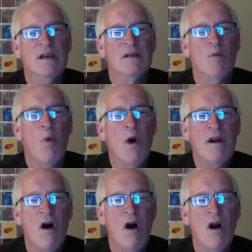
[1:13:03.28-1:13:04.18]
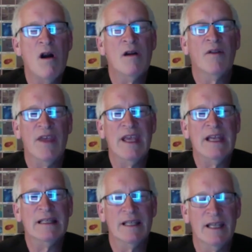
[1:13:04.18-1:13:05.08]
one hard
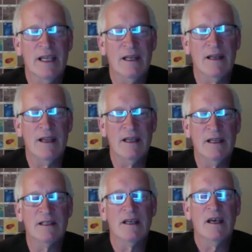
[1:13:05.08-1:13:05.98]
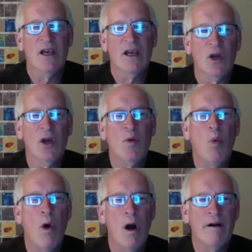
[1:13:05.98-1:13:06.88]
thing to get is good
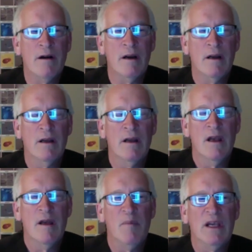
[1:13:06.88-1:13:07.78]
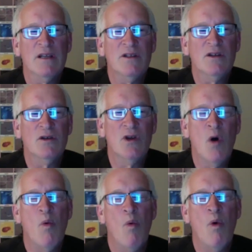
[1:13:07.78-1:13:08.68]
water, because you
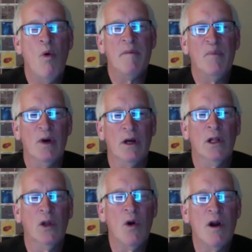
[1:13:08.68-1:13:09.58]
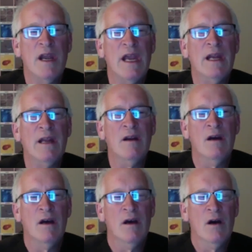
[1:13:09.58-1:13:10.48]
don't want to put chlorinated
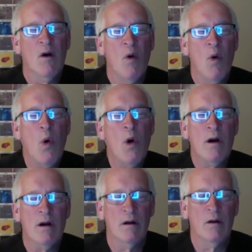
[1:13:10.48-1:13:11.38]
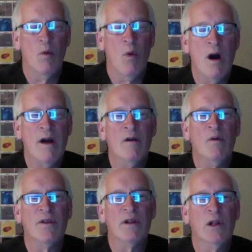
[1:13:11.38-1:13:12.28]
or water
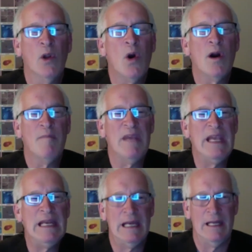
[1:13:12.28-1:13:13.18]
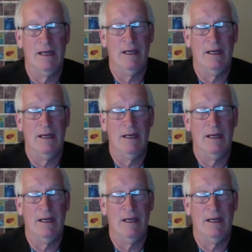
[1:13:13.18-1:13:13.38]
with chloramine in it,